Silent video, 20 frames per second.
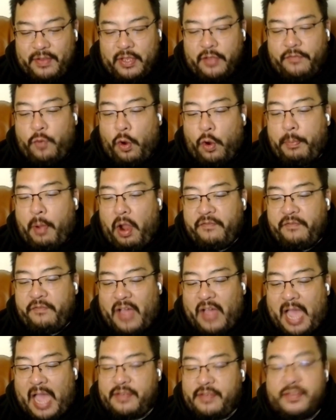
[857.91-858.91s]
The four par
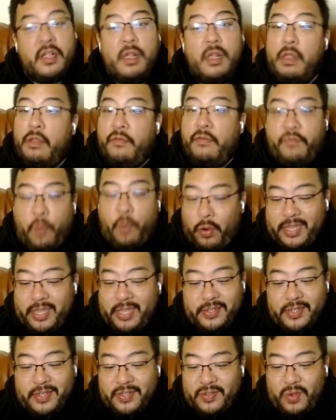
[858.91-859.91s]
fives, four
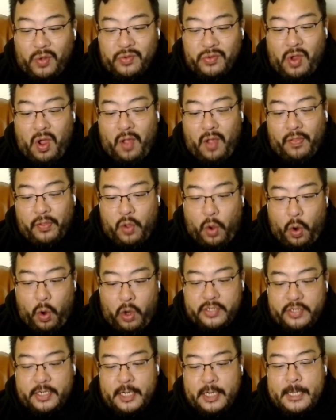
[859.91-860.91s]
easiest holes on the
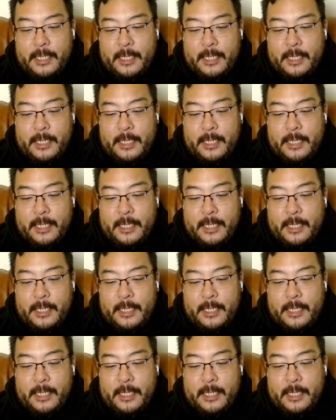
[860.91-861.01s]
course.